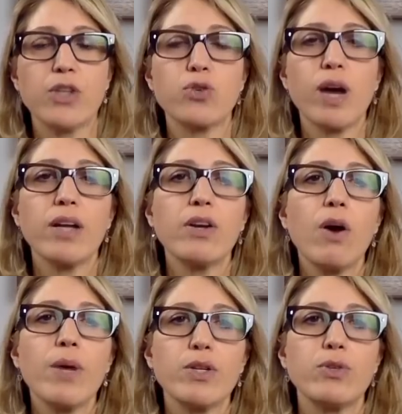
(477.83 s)
and try to
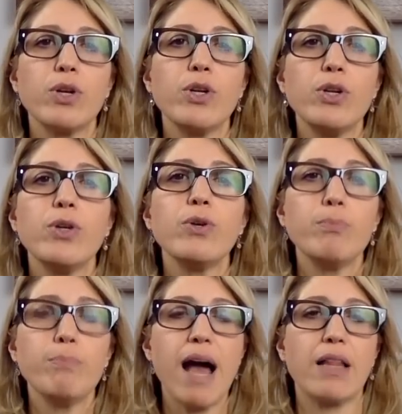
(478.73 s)
go into a new
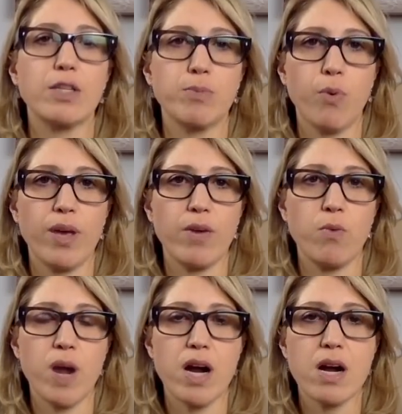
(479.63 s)
balance point
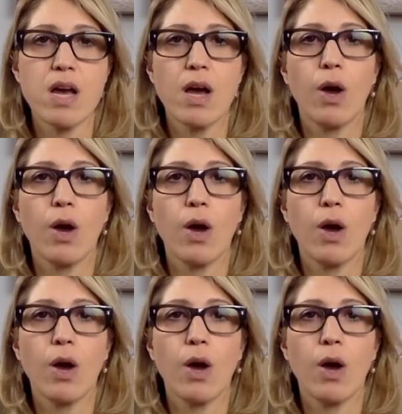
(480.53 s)
where